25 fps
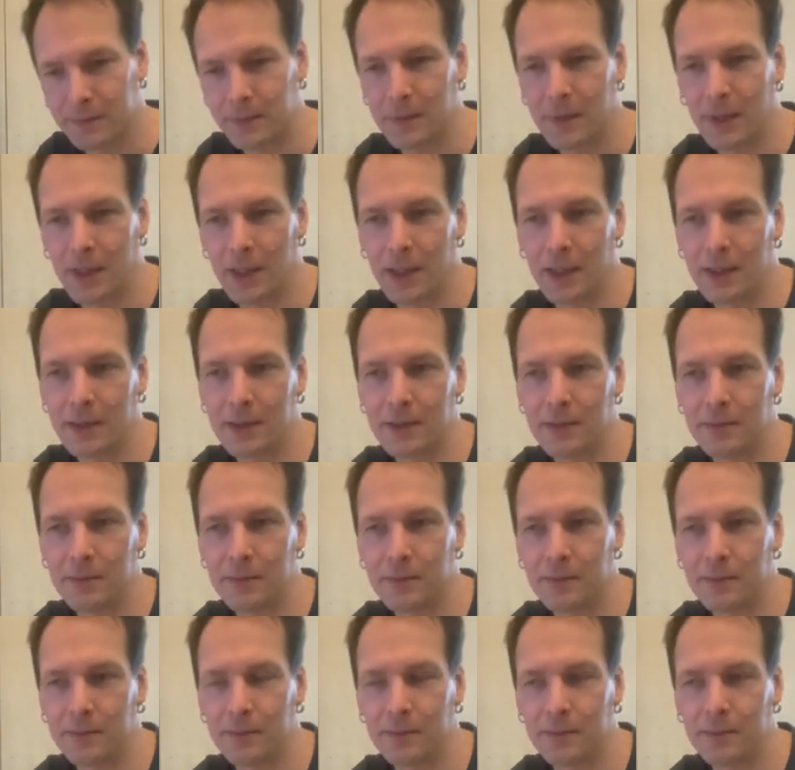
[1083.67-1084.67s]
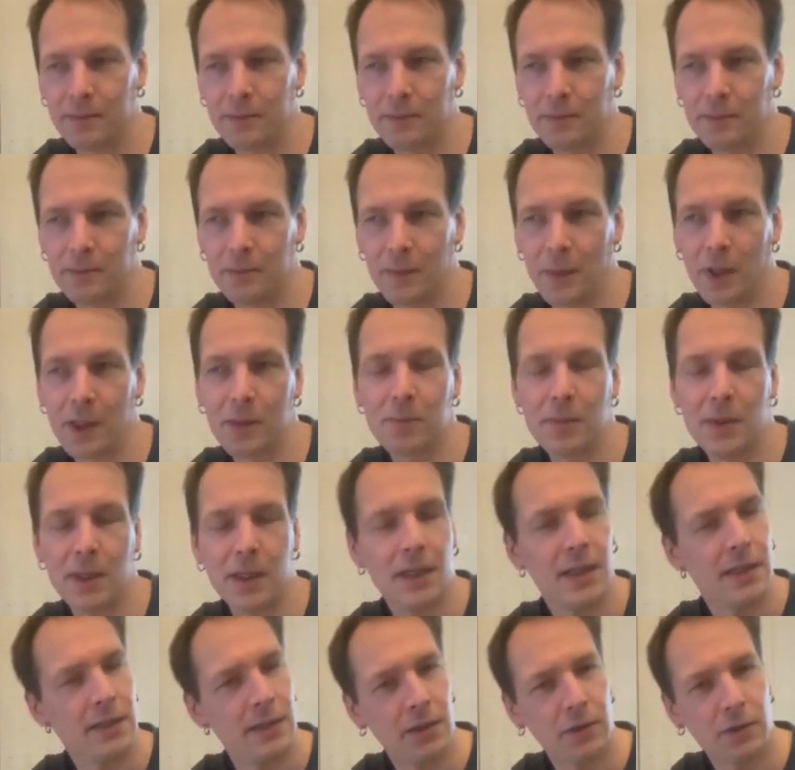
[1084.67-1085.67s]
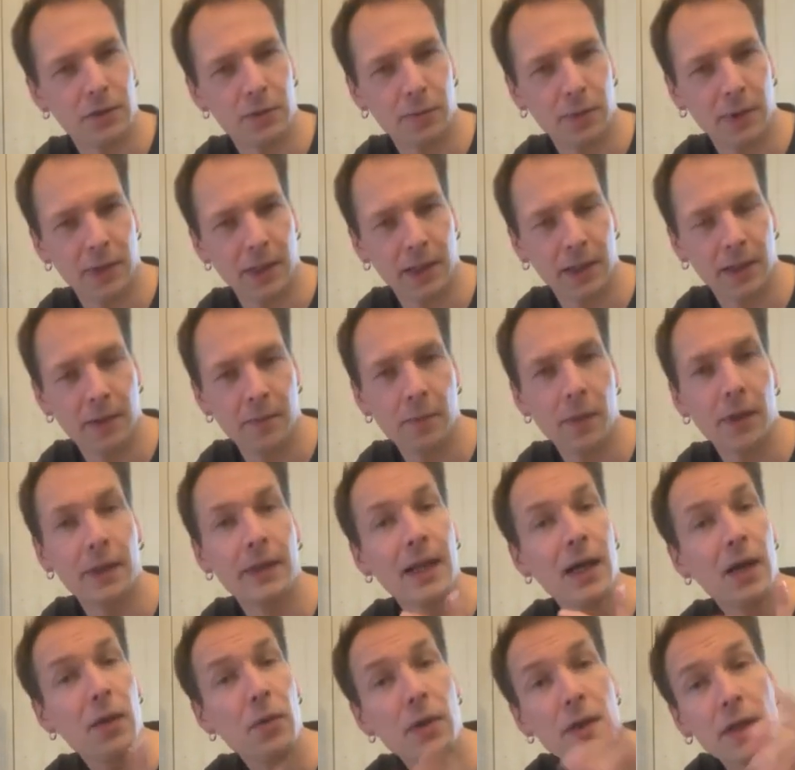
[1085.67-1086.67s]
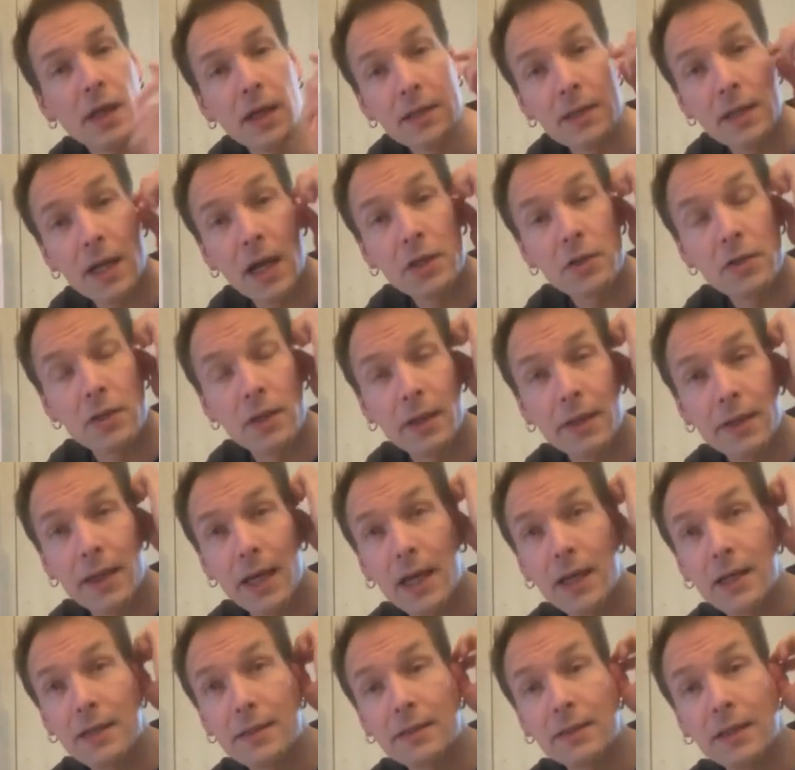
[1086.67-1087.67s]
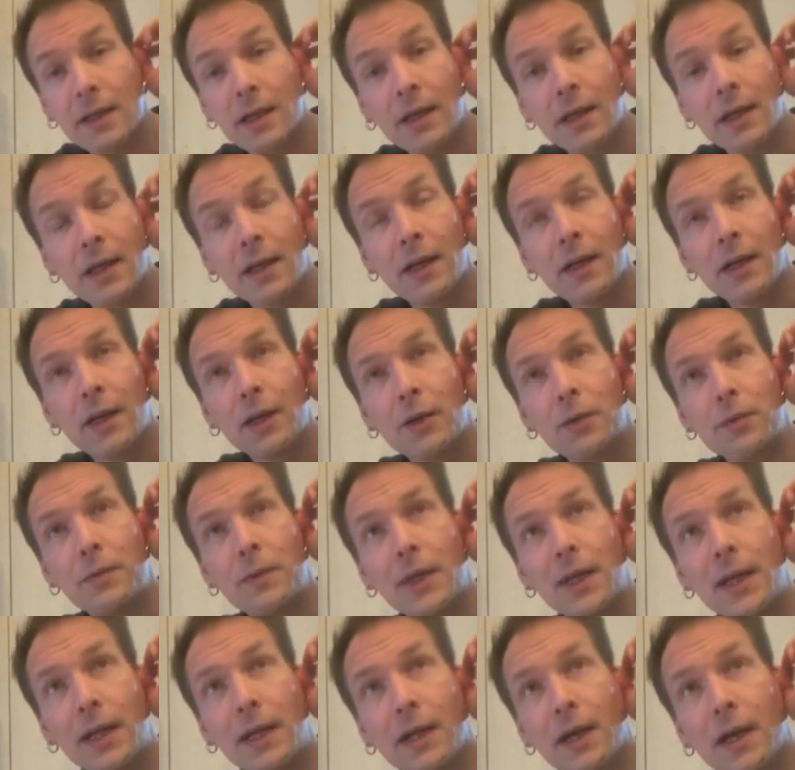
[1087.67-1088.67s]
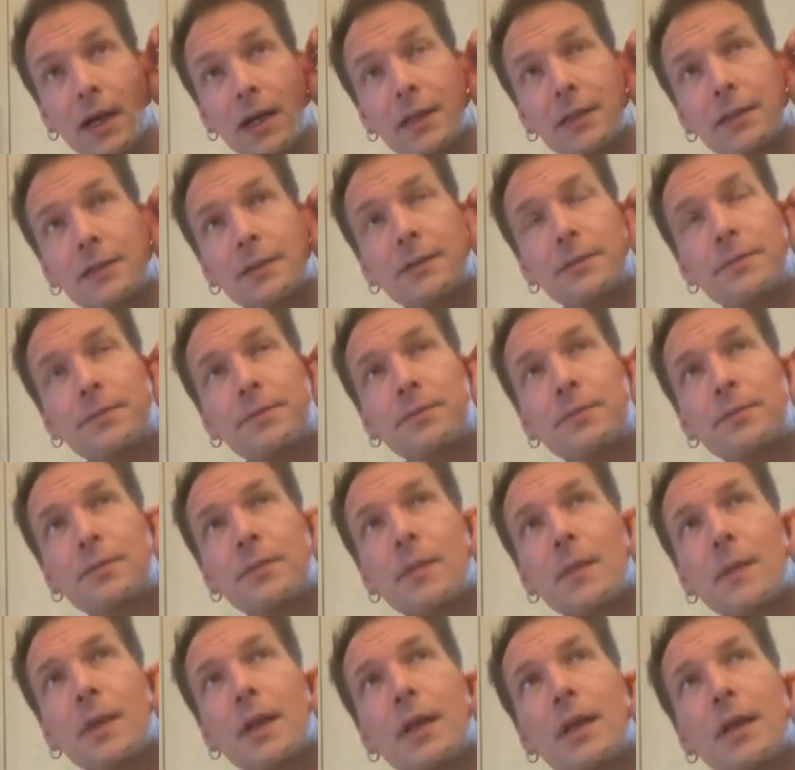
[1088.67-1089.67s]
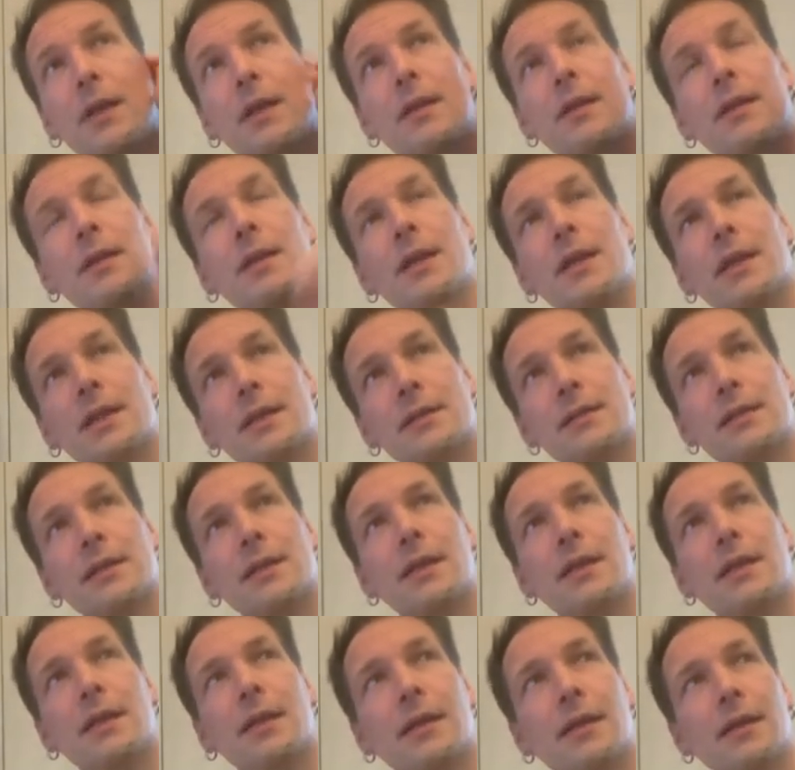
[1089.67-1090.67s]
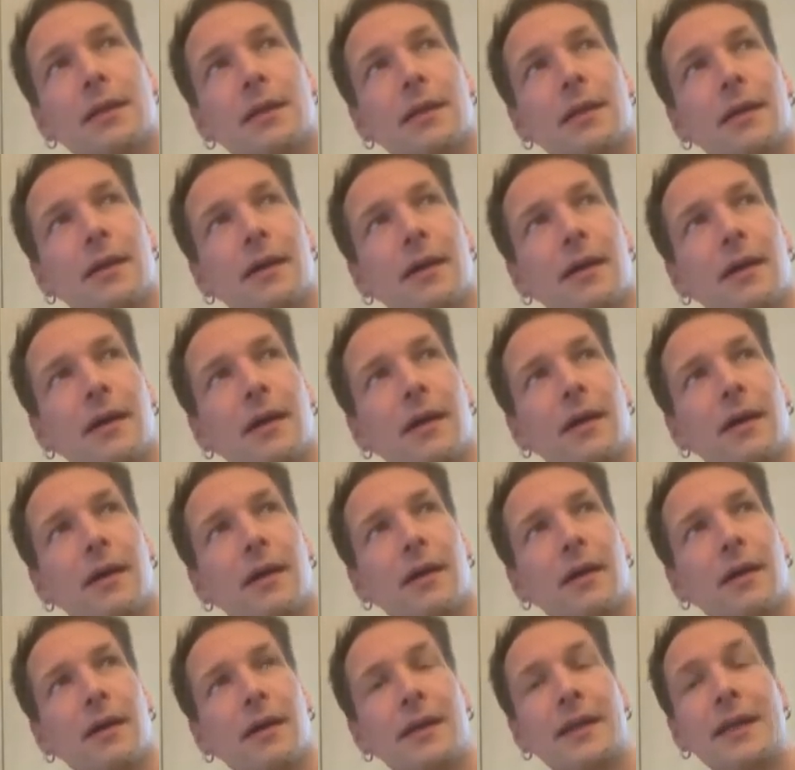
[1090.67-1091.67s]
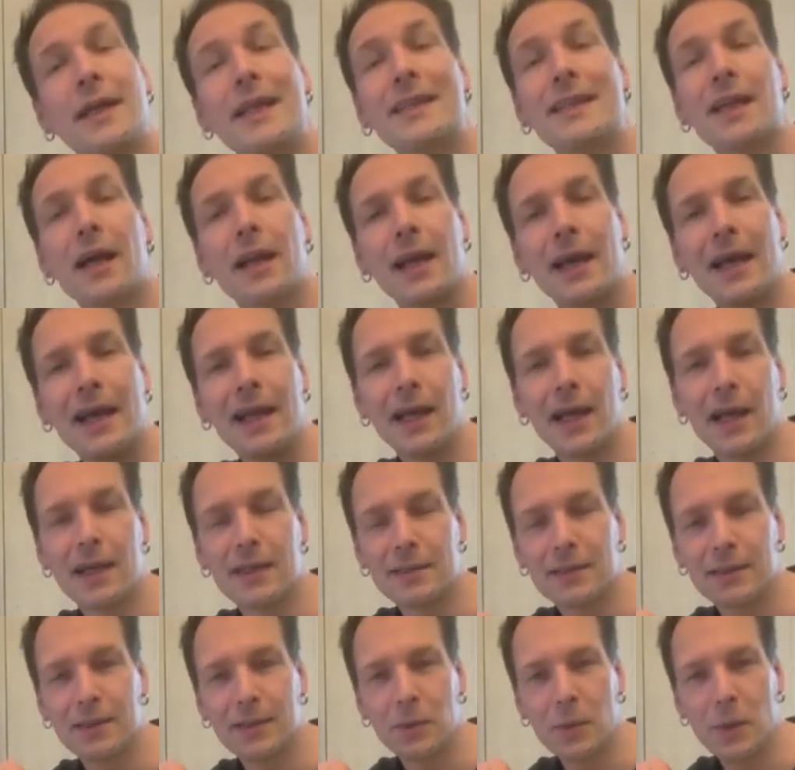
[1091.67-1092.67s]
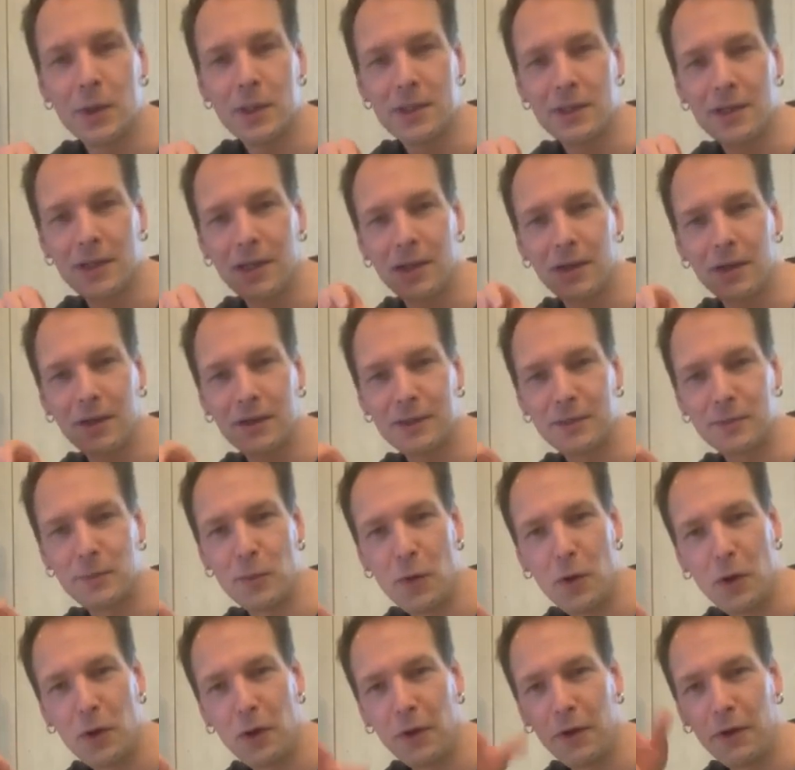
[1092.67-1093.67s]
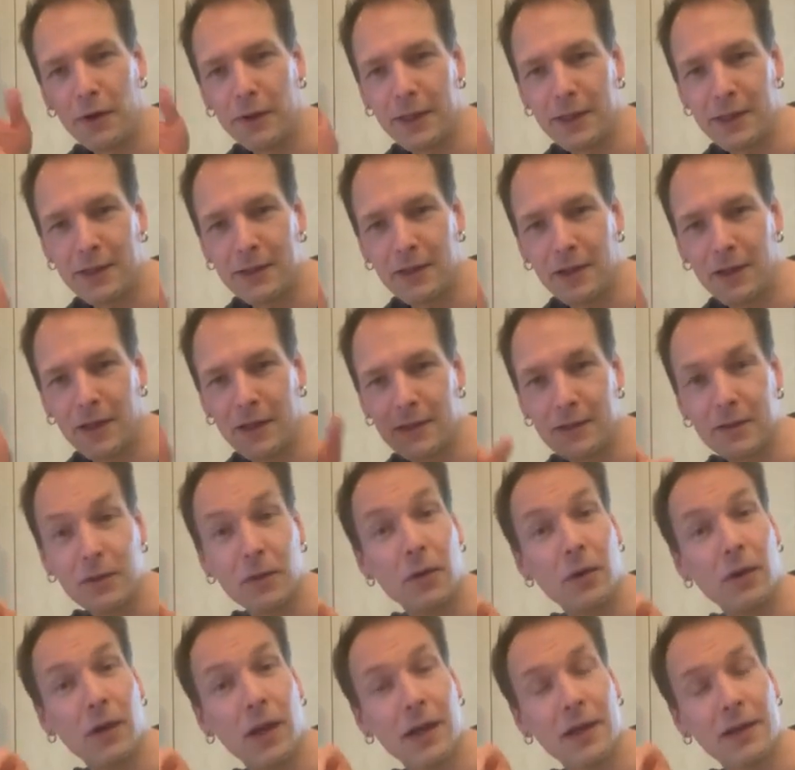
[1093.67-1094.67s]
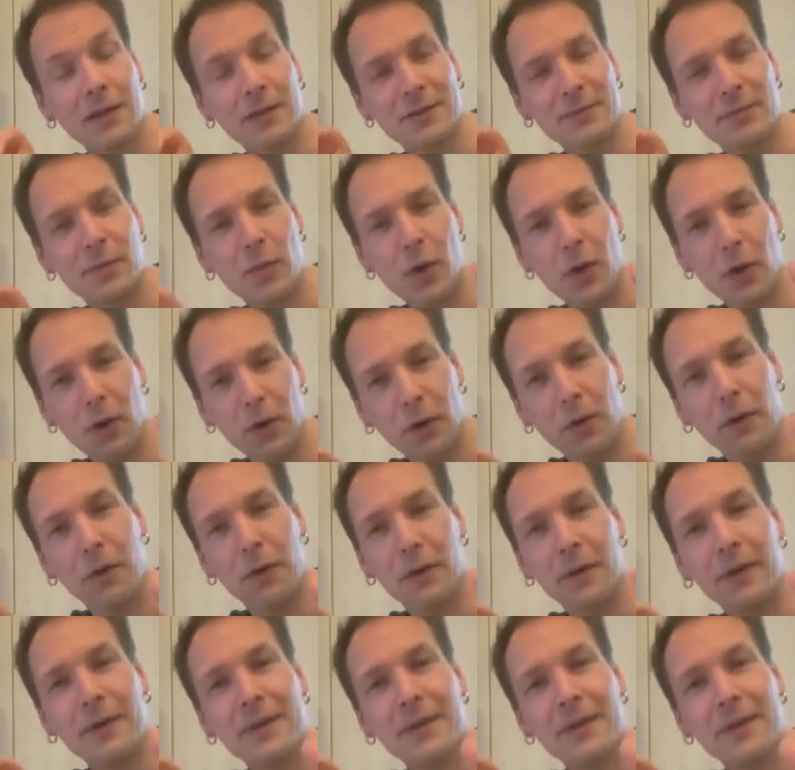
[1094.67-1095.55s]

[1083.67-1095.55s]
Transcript: and it's might be easier to play. But nowadays actually there is really nice these guitaleles, which are smaller guitars, or like a smaller